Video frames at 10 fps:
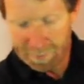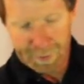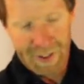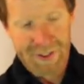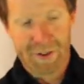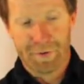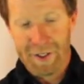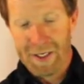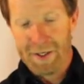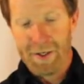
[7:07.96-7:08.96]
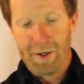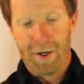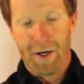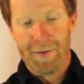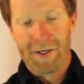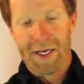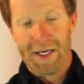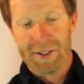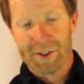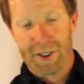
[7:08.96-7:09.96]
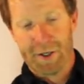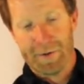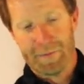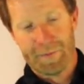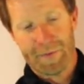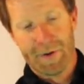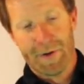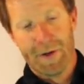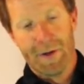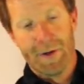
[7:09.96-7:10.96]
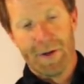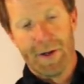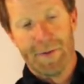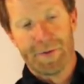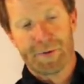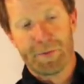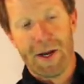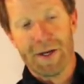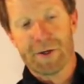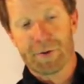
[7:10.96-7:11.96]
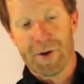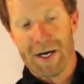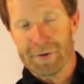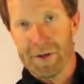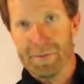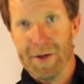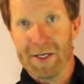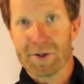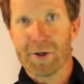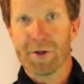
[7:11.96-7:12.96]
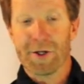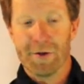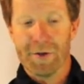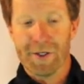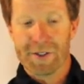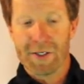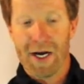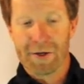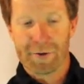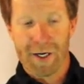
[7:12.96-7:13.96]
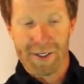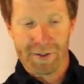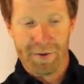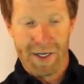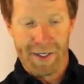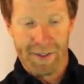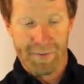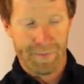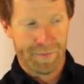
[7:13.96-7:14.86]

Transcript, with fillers: Place the lid on the canister and thread correctly. Make sure the unit is not cross-threaded.